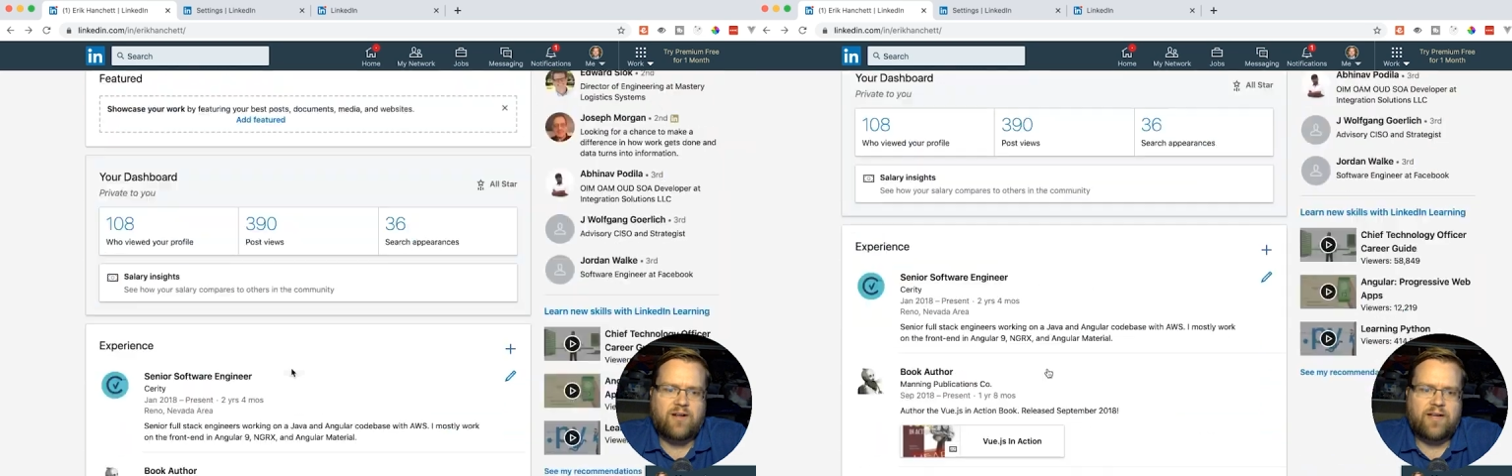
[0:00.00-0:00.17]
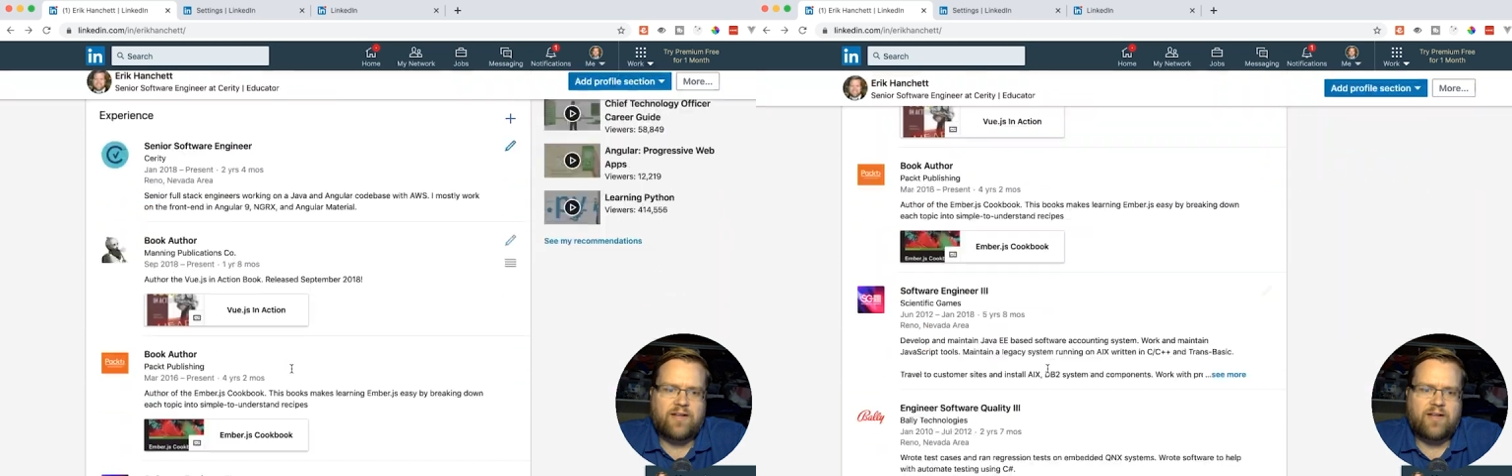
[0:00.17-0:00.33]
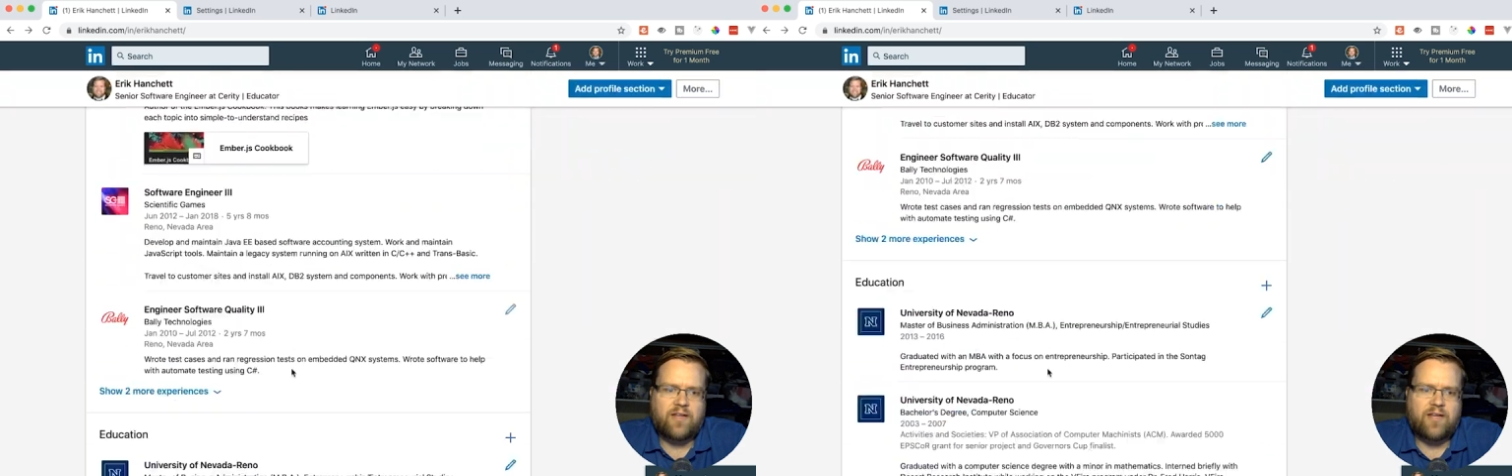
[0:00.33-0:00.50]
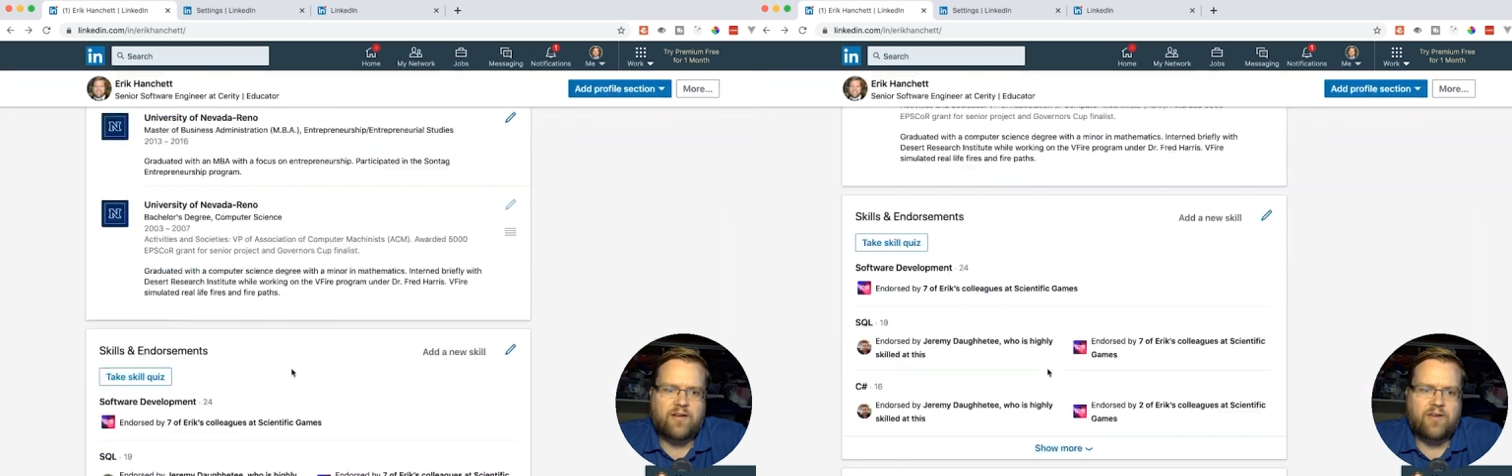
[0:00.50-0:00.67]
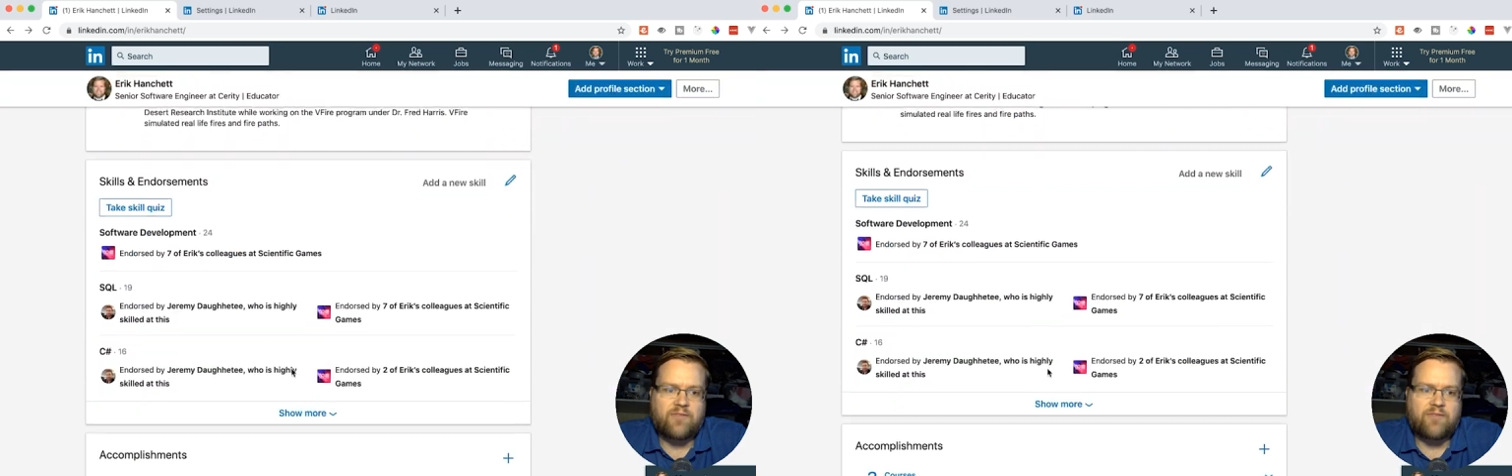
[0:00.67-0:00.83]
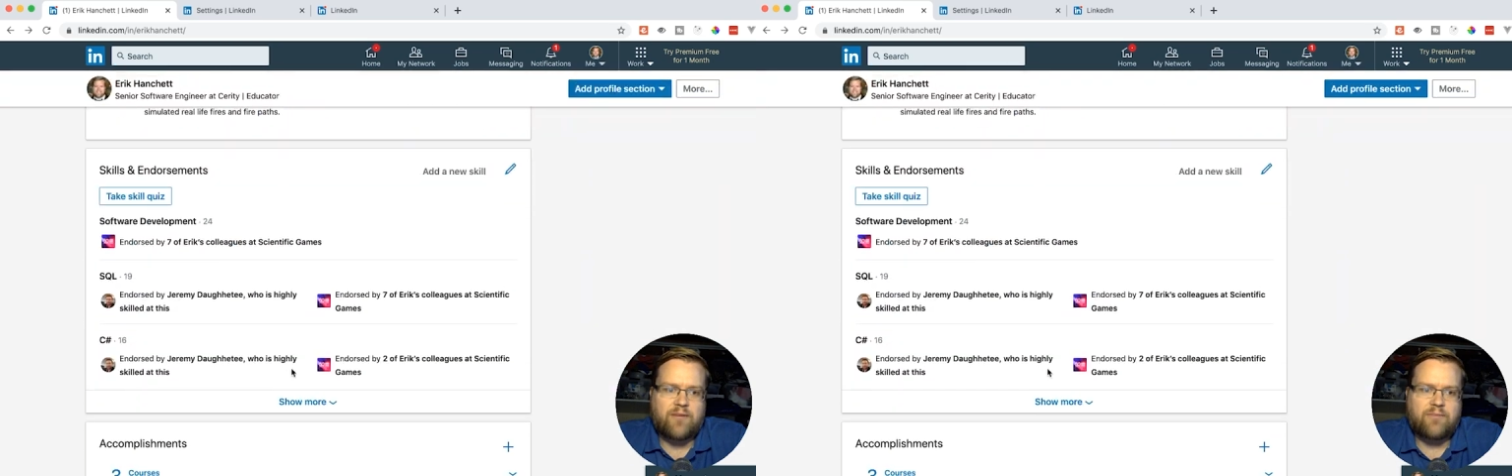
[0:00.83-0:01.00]
and they're in
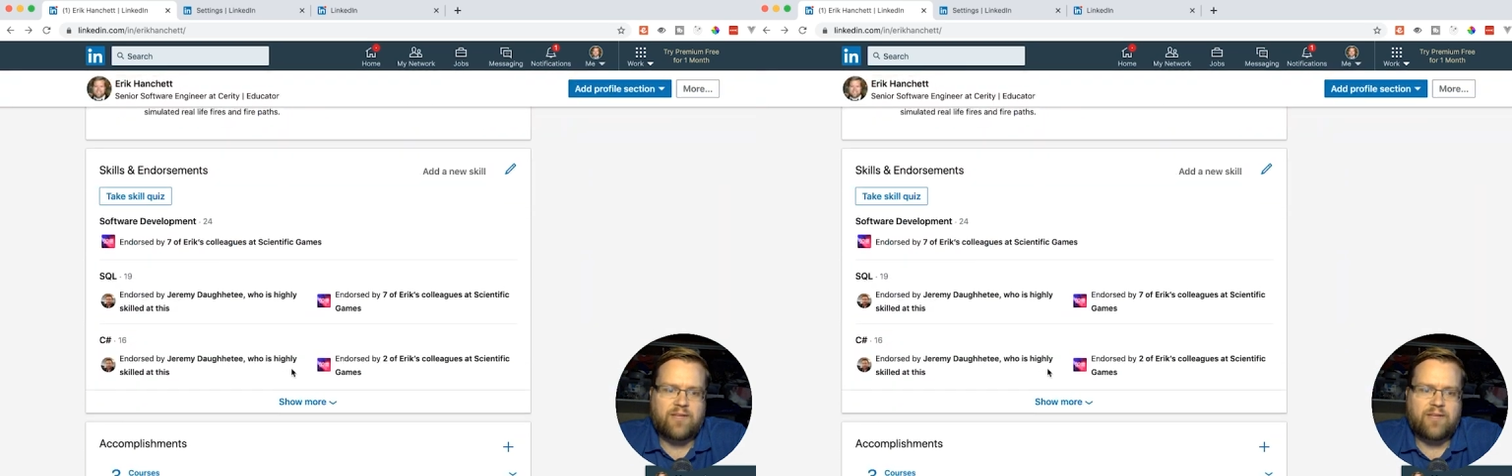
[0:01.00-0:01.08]
the right